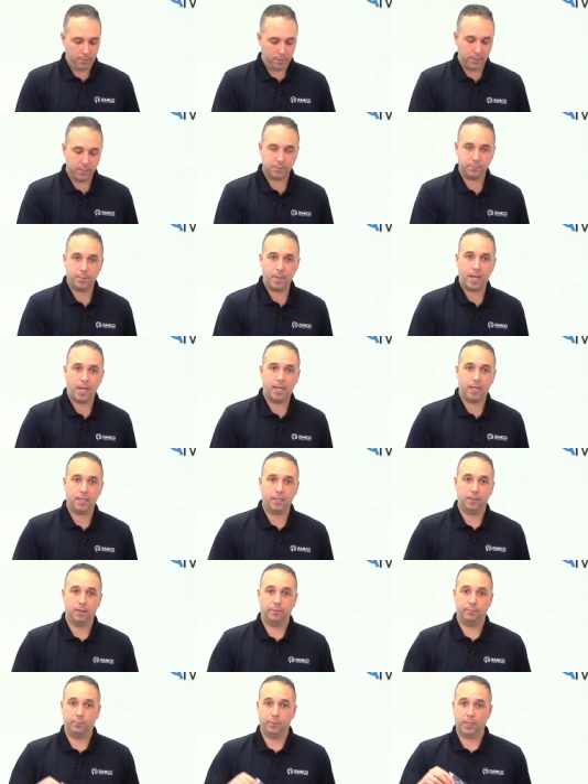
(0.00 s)
This bag
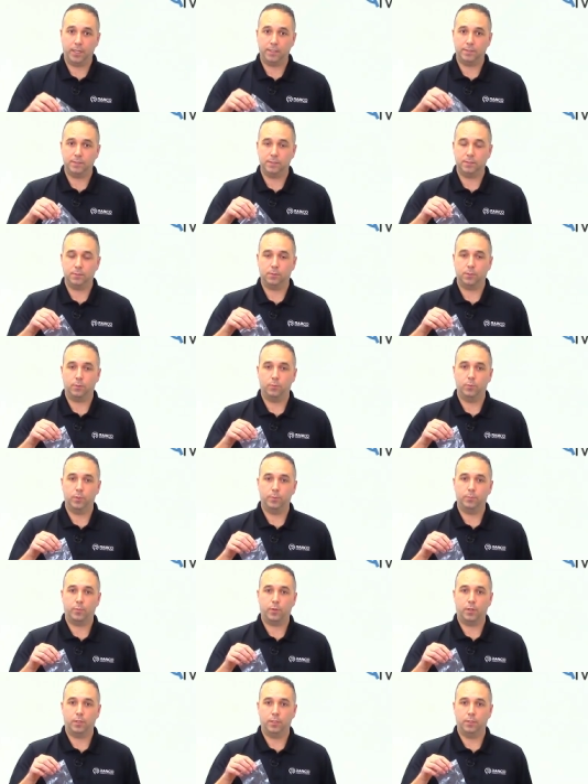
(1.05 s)
of plates is only one
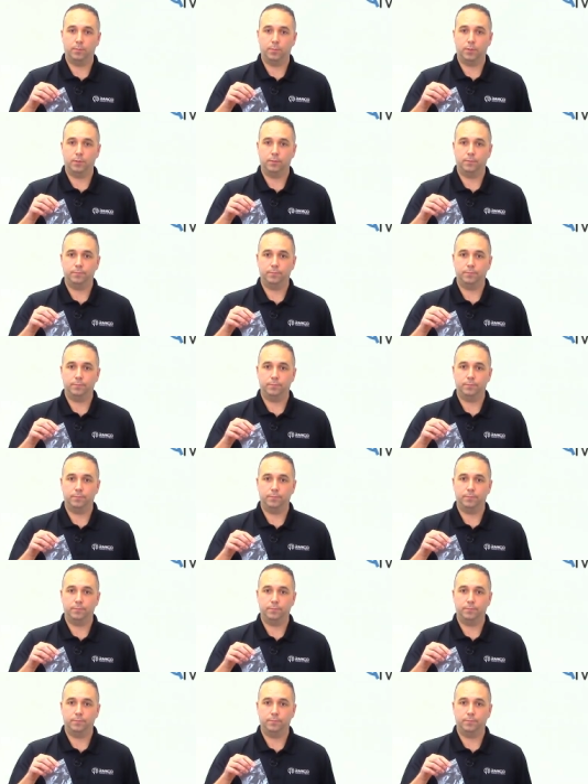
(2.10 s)
part number.